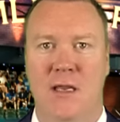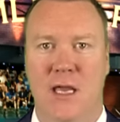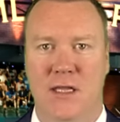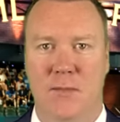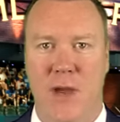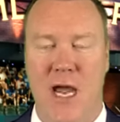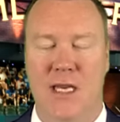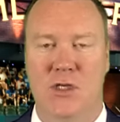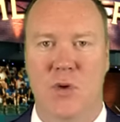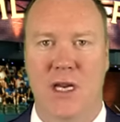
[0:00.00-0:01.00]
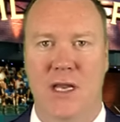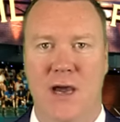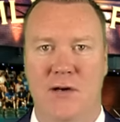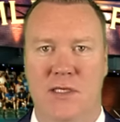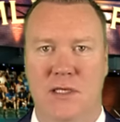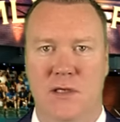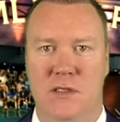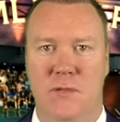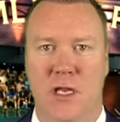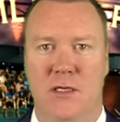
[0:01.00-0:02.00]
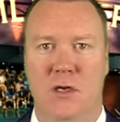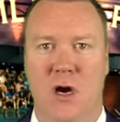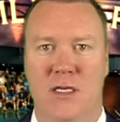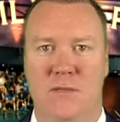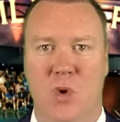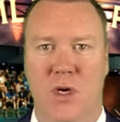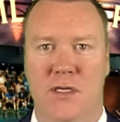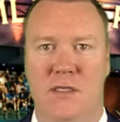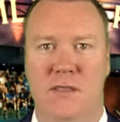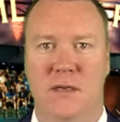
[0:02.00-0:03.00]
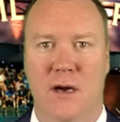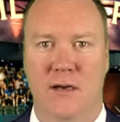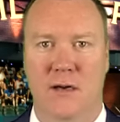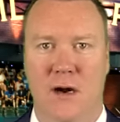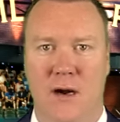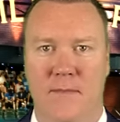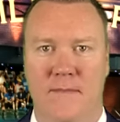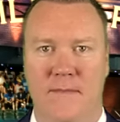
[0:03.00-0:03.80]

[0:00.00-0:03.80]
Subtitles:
Get the package right now exclusively at DocSports.com.